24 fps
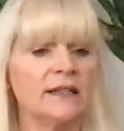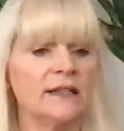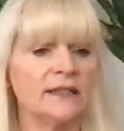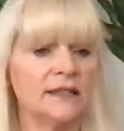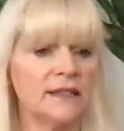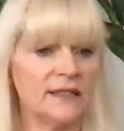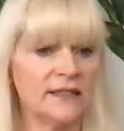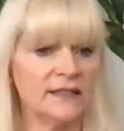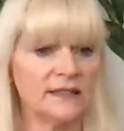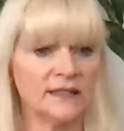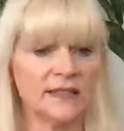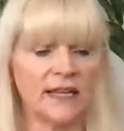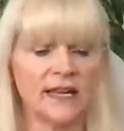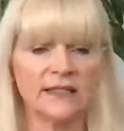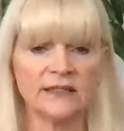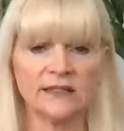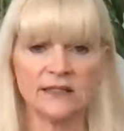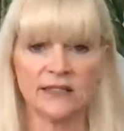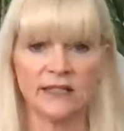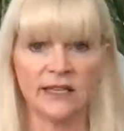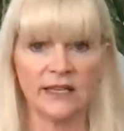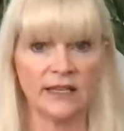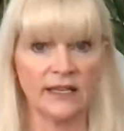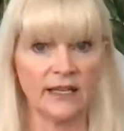He's not
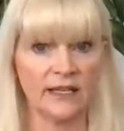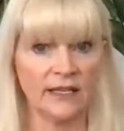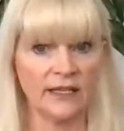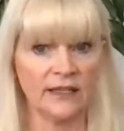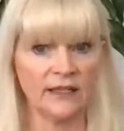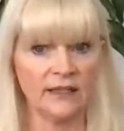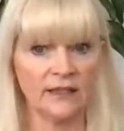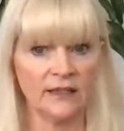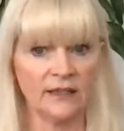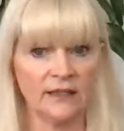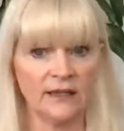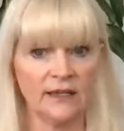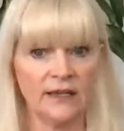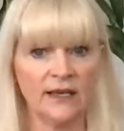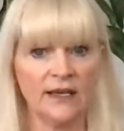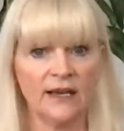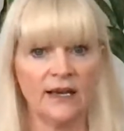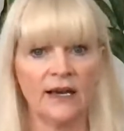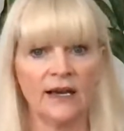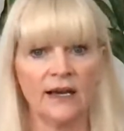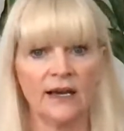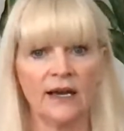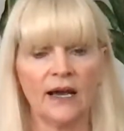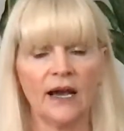skinny.
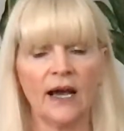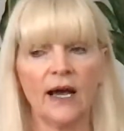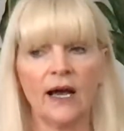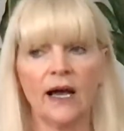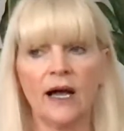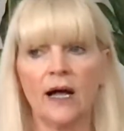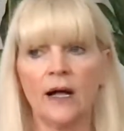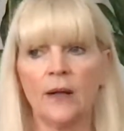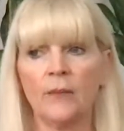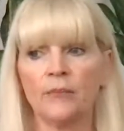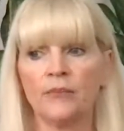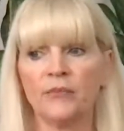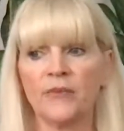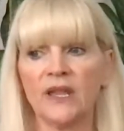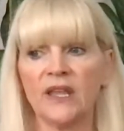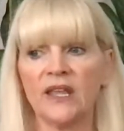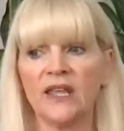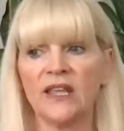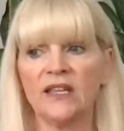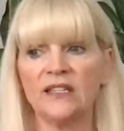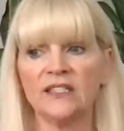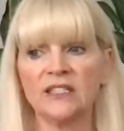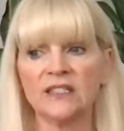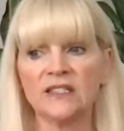
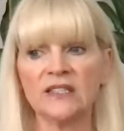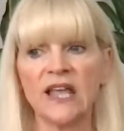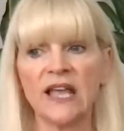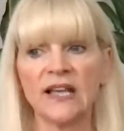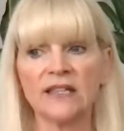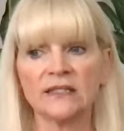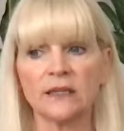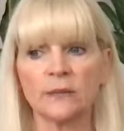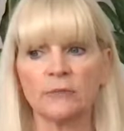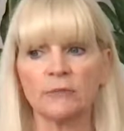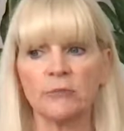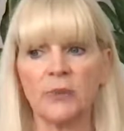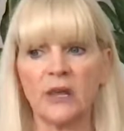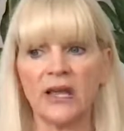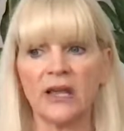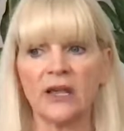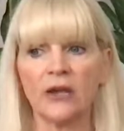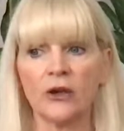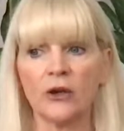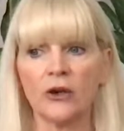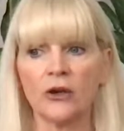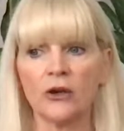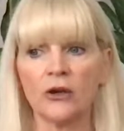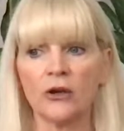He just has a
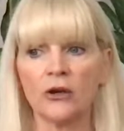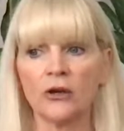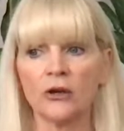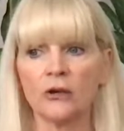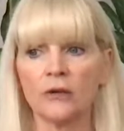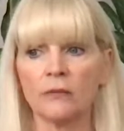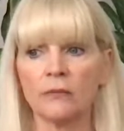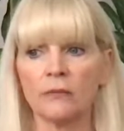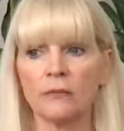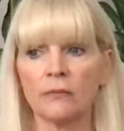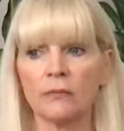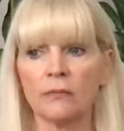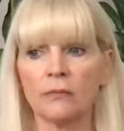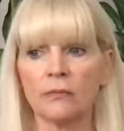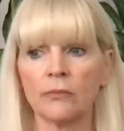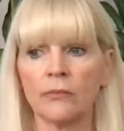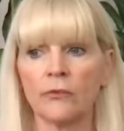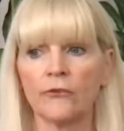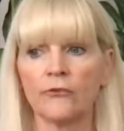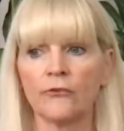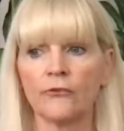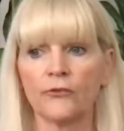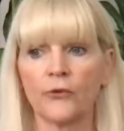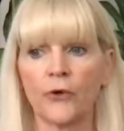bigger
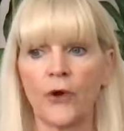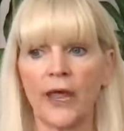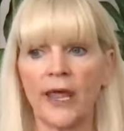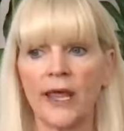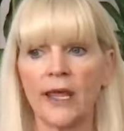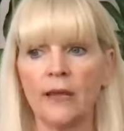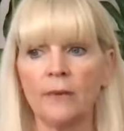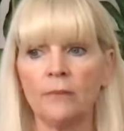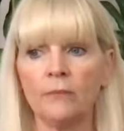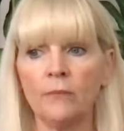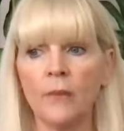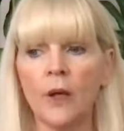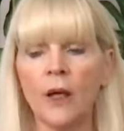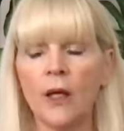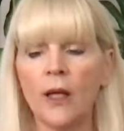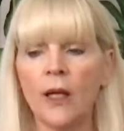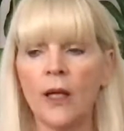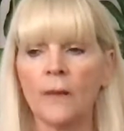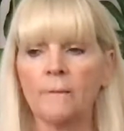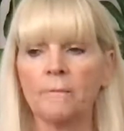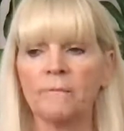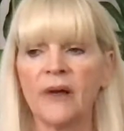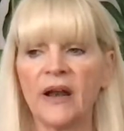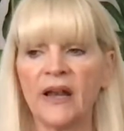frame,
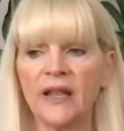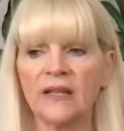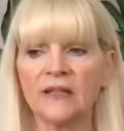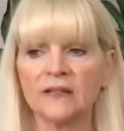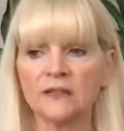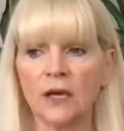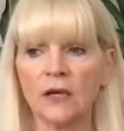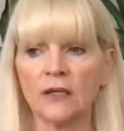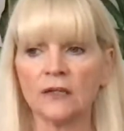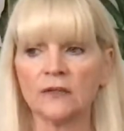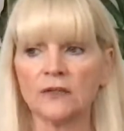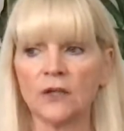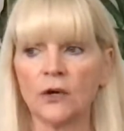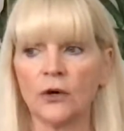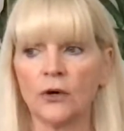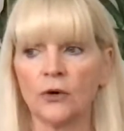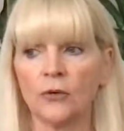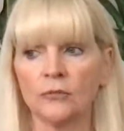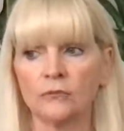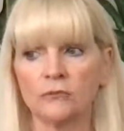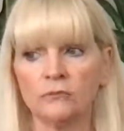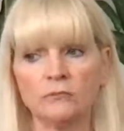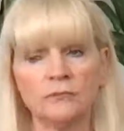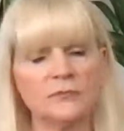but he's
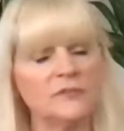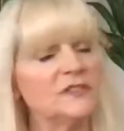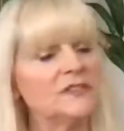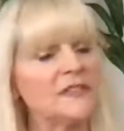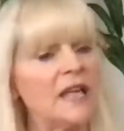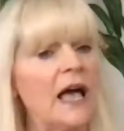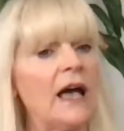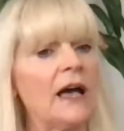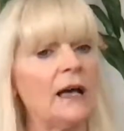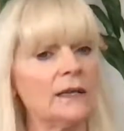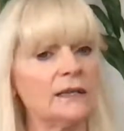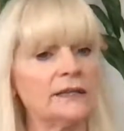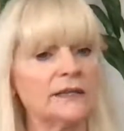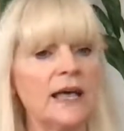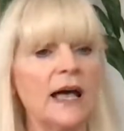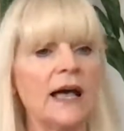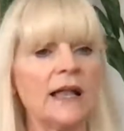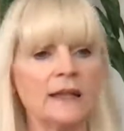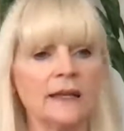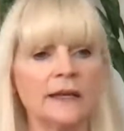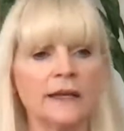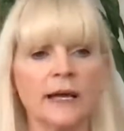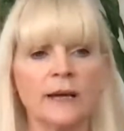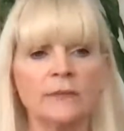also
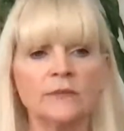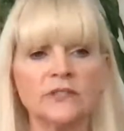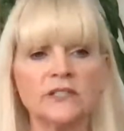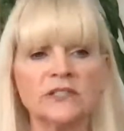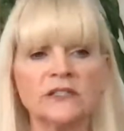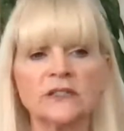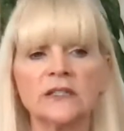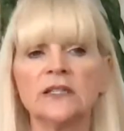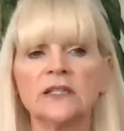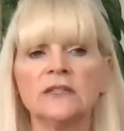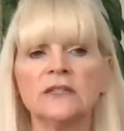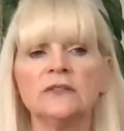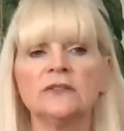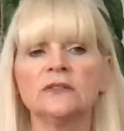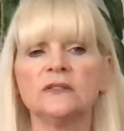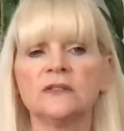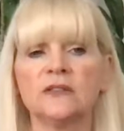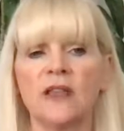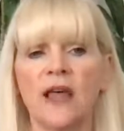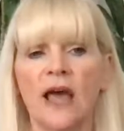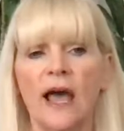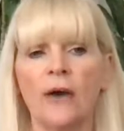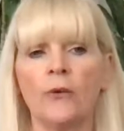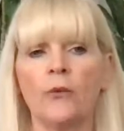solid. I'm just going to
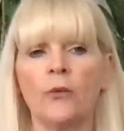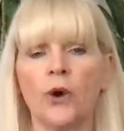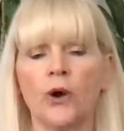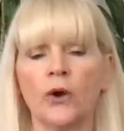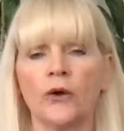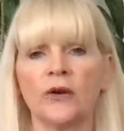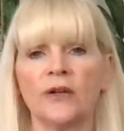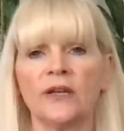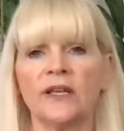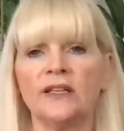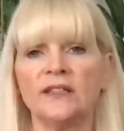use that word.